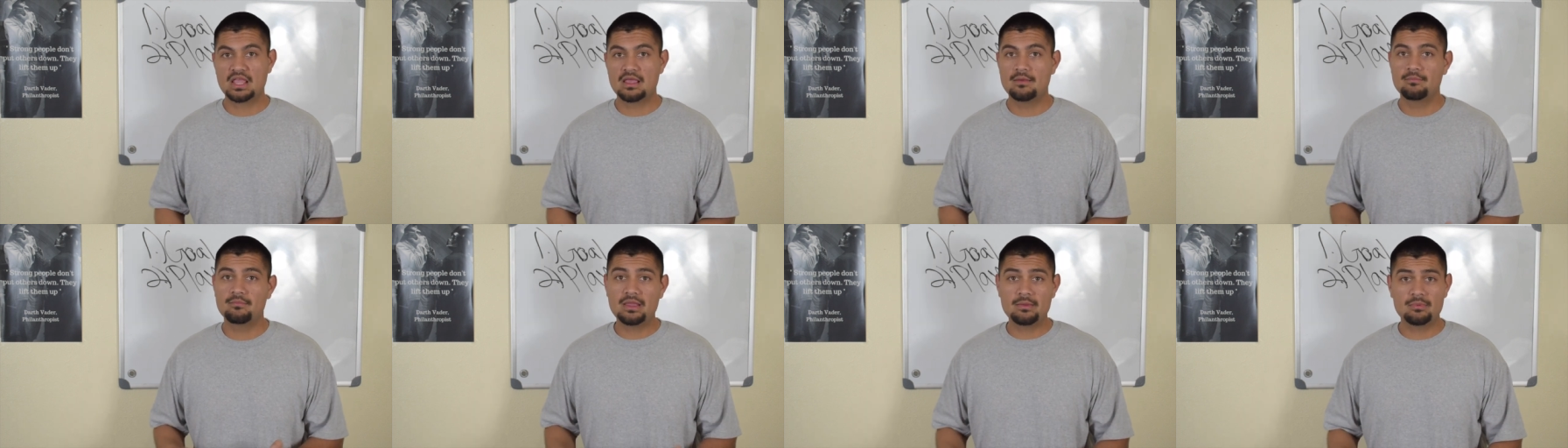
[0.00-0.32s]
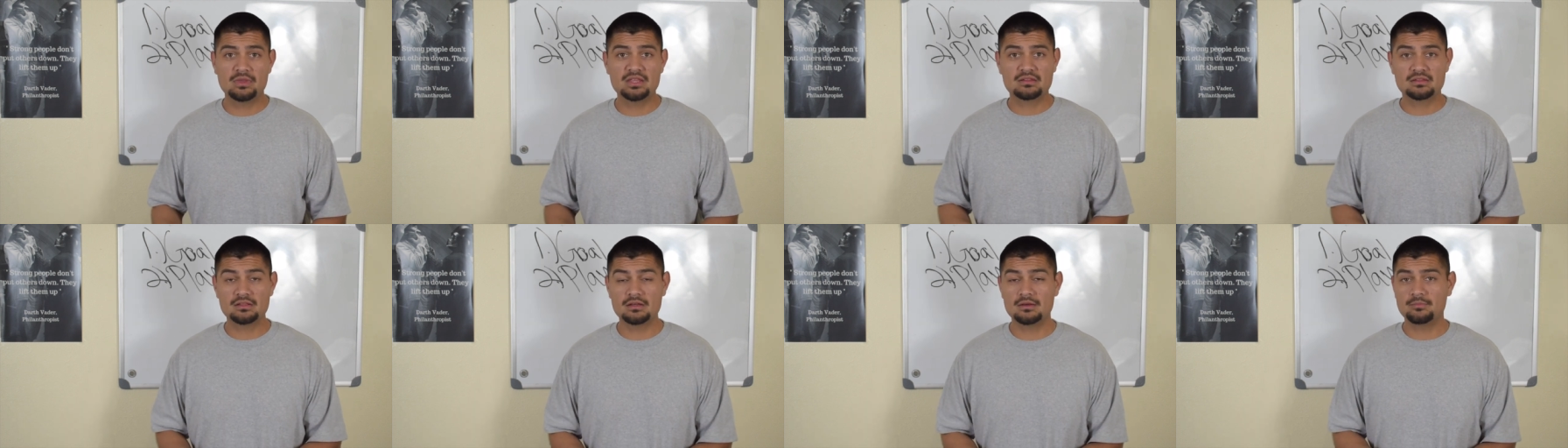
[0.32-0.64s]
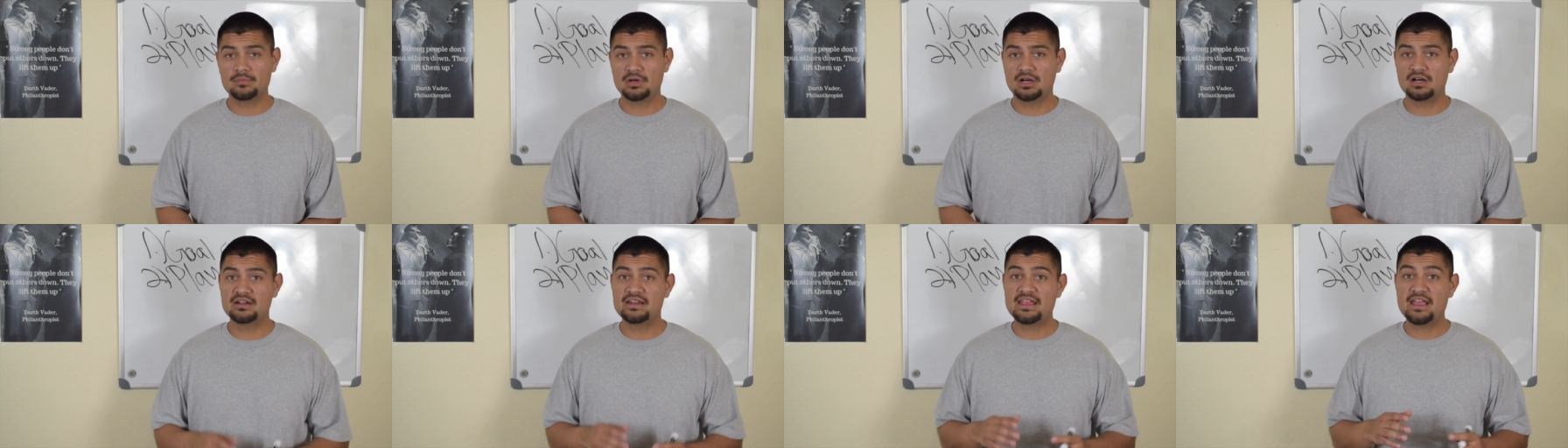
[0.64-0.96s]
maybe
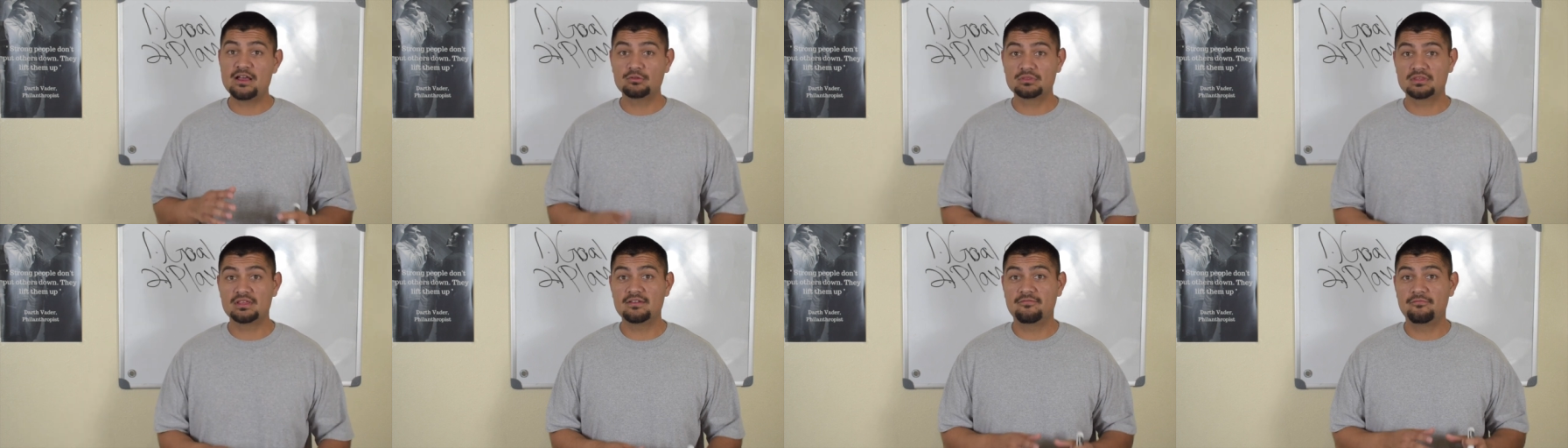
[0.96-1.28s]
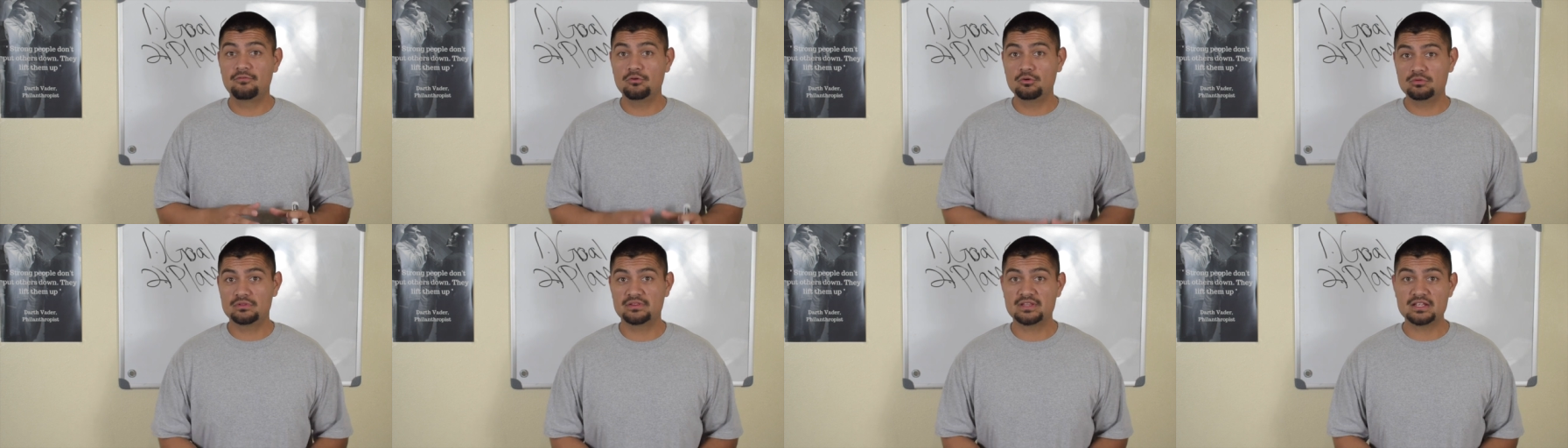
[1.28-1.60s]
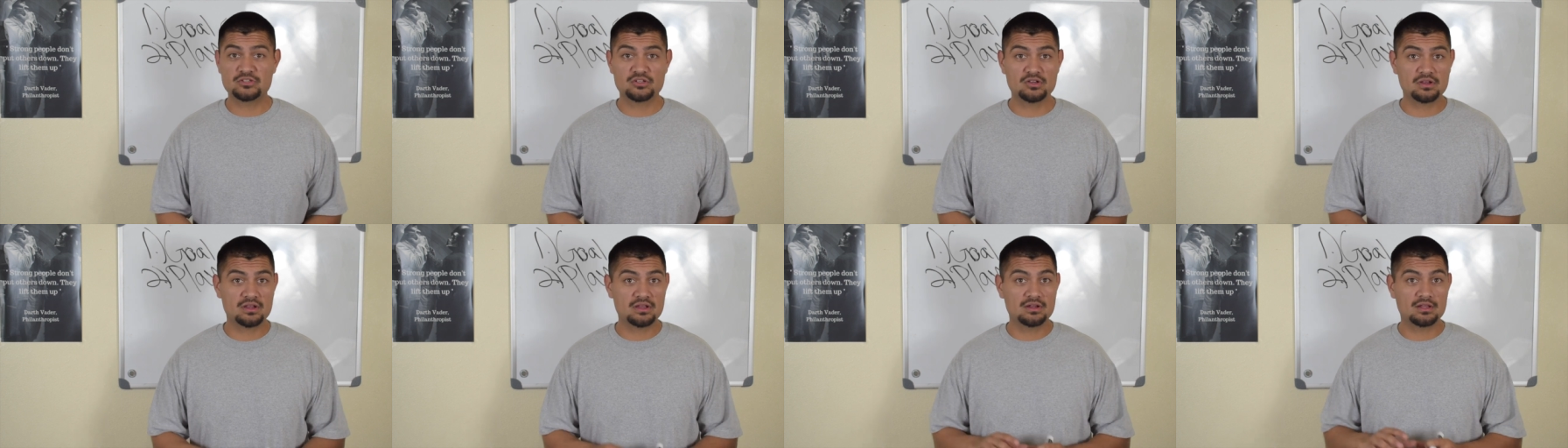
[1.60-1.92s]
some unhealthy foods
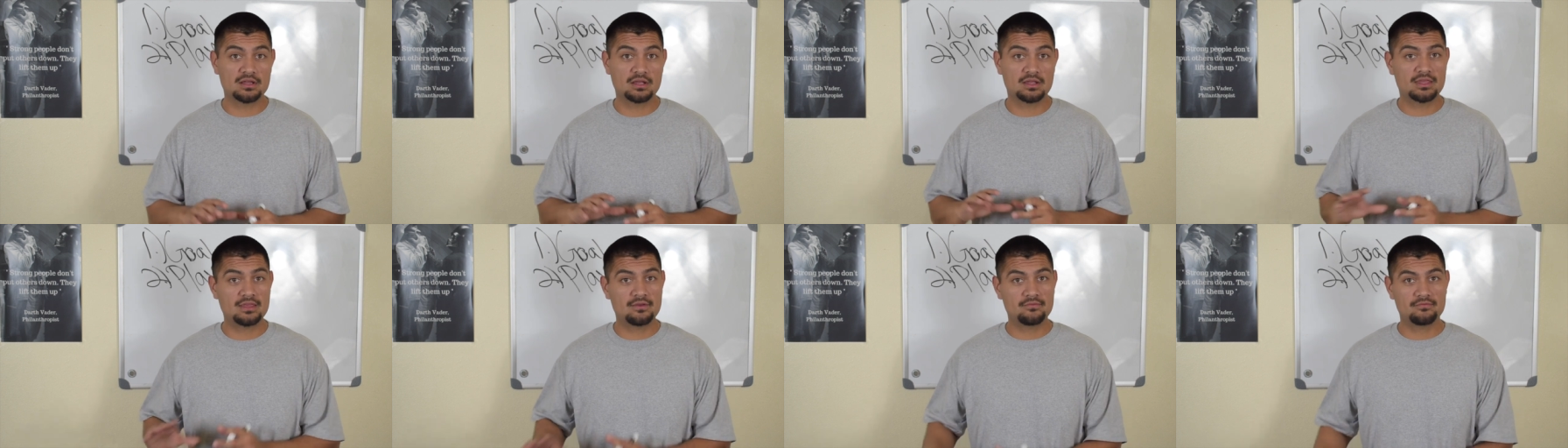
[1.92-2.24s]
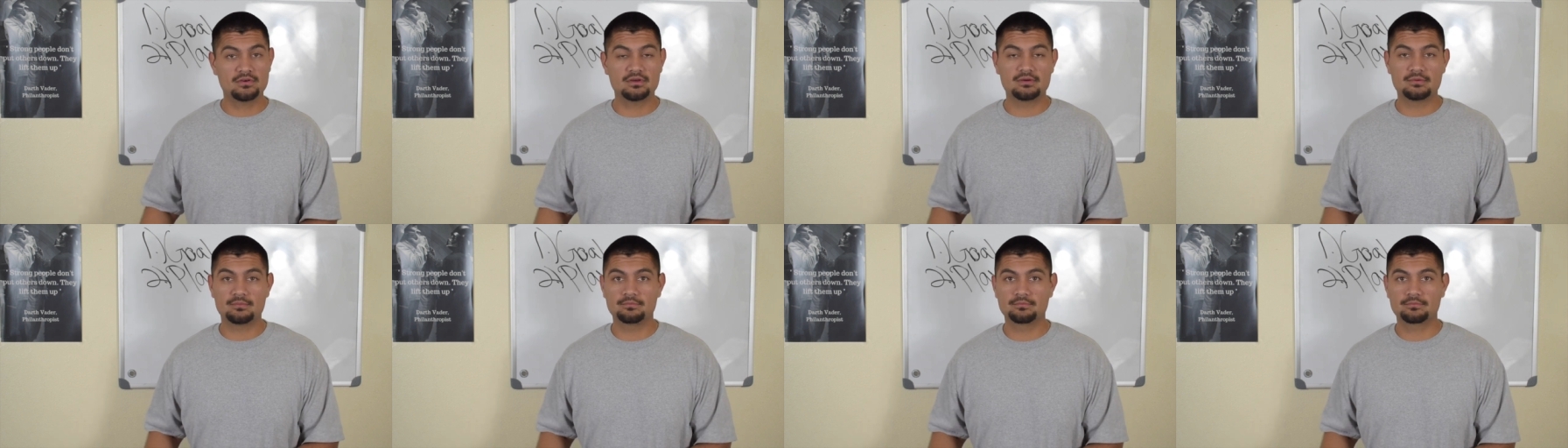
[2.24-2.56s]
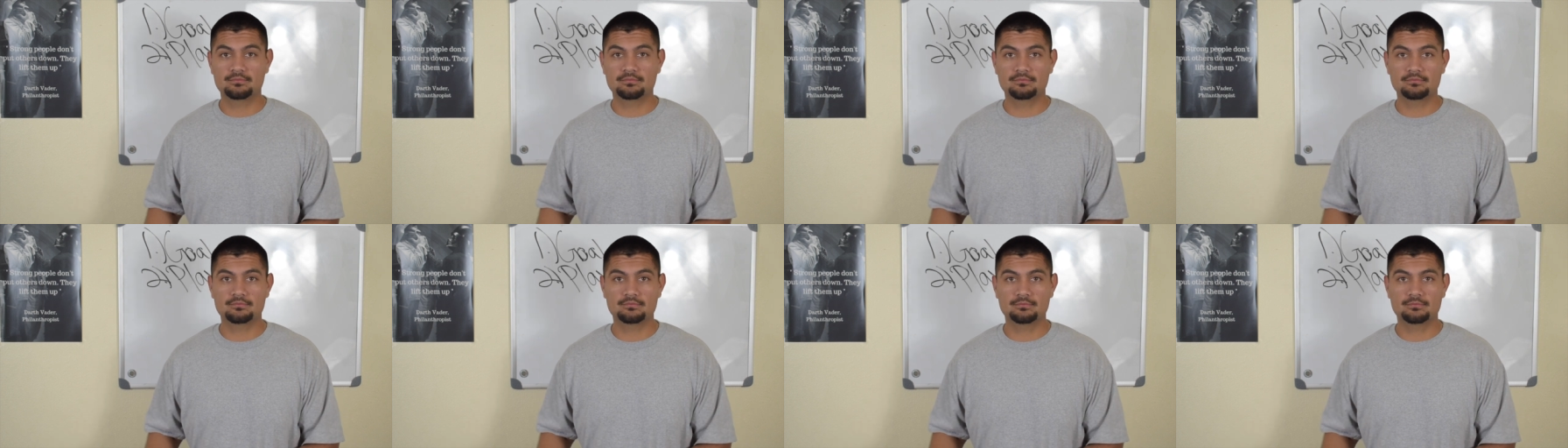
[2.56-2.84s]
that you're going to give up.